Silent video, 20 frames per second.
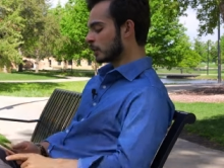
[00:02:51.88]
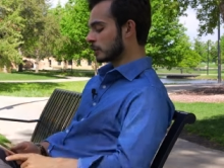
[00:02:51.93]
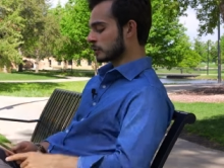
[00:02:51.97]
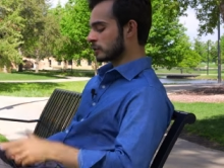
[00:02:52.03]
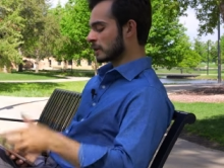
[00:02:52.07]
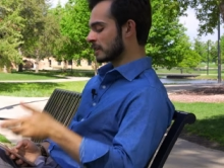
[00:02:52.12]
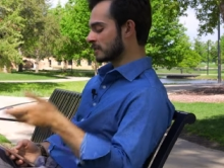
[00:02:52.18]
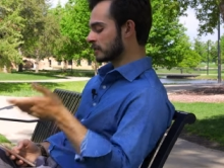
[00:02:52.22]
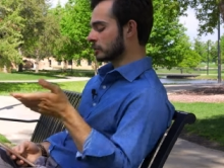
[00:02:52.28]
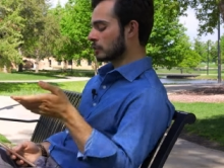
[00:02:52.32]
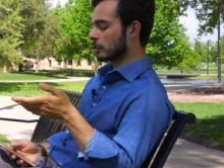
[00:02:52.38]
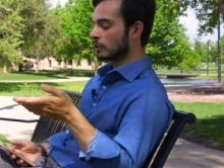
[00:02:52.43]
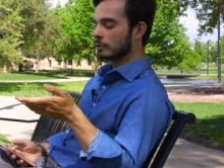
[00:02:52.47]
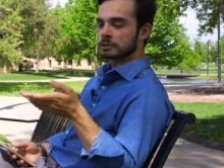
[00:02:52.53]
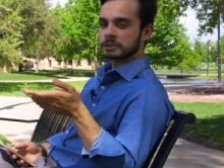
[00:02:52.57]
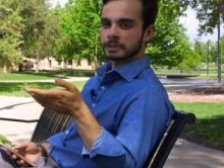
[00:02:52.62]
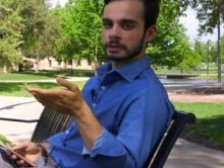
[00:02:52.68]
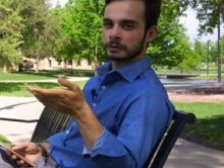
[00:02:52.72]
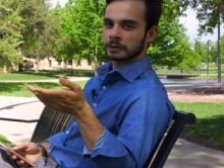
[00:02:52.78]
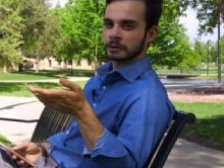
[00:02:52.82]
also has this whole
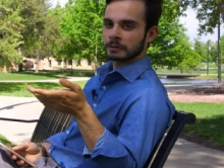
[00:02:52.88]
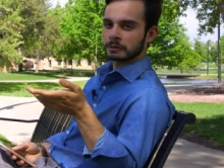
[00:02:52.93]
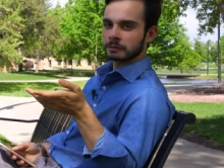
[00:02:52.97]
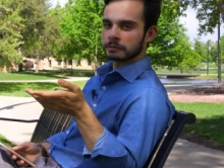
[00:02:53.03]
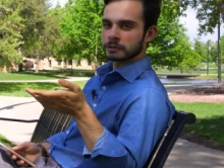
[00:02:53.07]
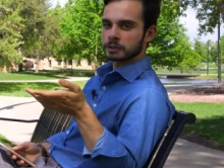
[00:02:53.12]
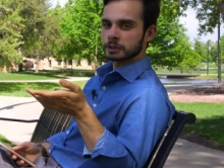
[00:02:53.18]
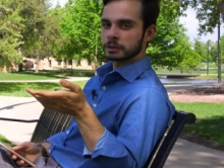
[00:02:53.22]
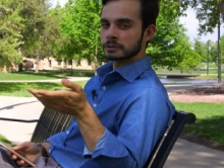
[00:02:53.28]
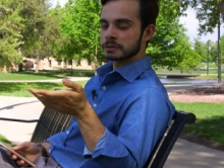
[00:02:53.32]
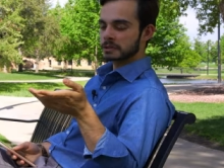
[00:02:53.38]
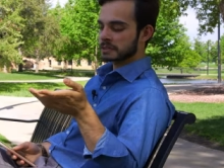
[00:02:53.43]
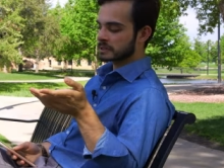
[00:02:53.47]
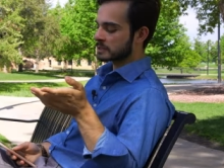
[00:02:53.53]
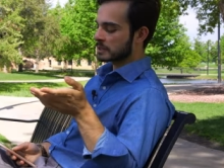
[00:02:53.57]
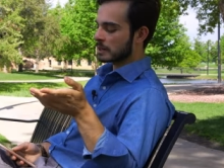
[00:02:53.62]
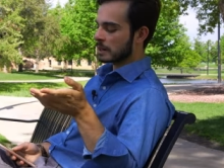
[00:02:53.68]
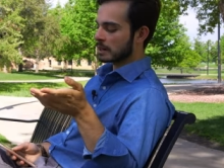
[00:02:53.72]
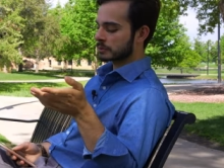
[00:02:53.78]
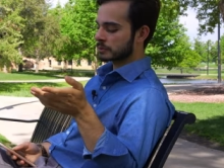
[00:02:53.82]
series of shoes and
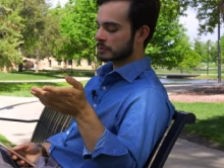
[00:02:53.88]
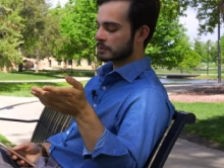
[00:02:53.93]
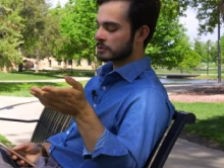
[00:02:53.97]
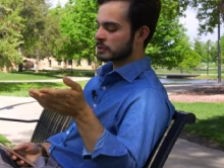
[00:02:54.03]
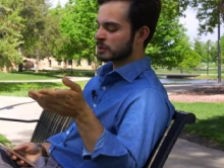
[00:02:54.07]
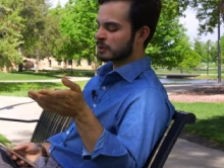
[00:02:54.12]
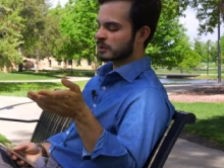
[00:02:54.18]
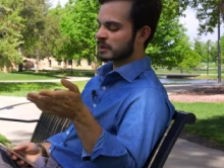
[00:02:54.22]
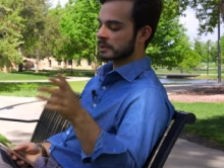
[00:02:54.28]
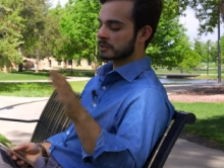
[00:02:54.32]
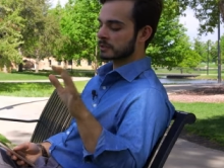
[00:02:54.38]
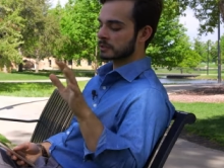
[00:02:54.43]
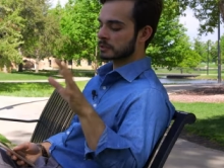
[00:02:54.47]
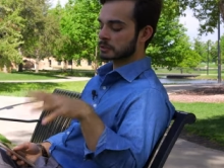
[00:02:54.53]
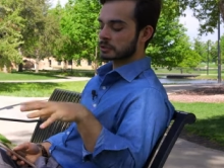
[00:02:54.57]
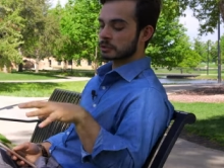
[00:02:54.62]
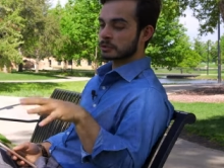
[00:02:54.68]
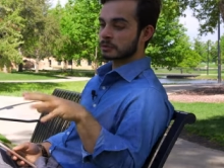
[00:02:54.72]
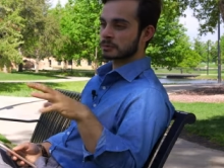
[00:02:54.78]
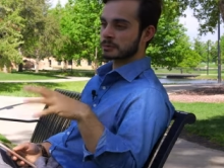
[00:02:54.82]
socks where he showcases
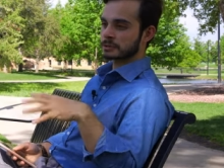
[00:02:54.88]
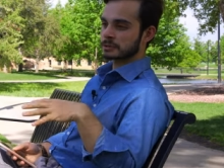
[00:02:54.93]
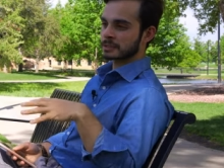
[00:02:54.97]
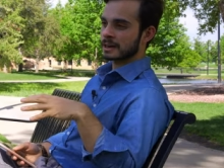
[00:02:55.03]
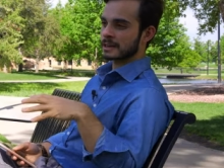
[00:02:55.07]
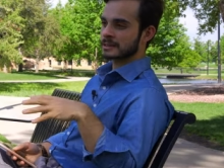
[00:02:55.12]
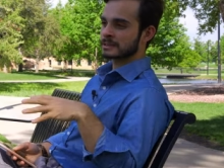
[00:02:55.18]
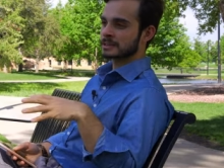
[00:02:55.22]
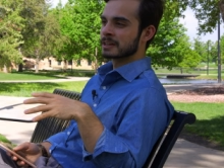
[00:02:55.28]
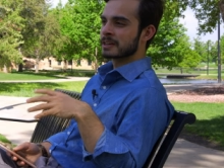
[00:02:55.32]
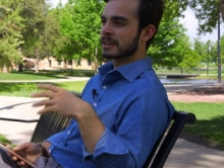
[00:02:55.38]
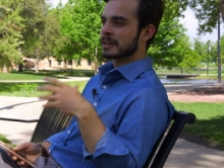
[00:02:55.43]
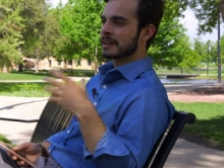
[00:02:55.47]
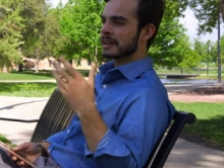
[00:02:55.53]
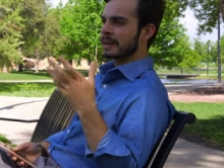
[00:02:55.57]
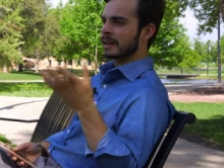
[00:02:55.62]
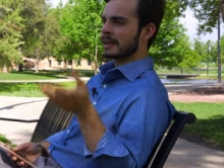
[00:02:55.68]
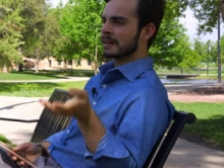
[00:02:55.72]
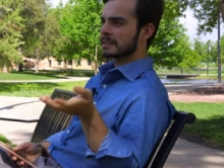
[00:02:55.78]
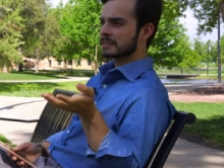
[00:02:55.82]
shoes with socks.
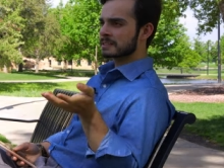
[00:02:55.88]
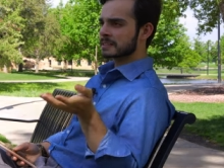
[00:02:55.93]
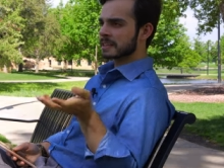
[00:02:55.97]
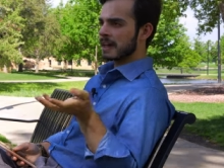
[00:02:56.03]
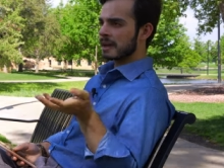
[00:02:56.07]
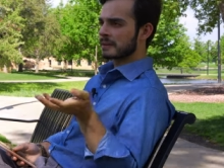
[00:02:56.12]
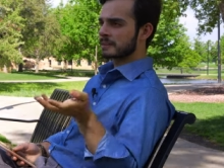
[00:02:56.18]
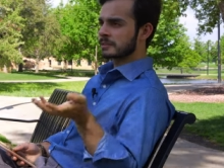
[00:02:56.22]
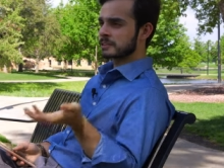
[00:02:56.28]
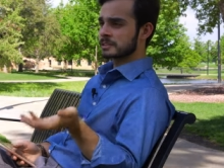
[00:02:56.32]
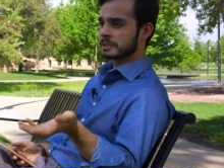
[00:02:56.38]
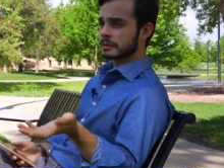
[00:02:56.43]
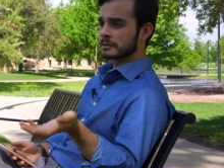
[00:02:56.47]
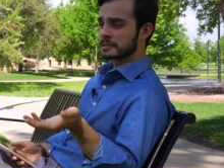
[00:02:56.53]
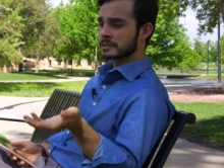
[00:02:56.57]
And it sounds so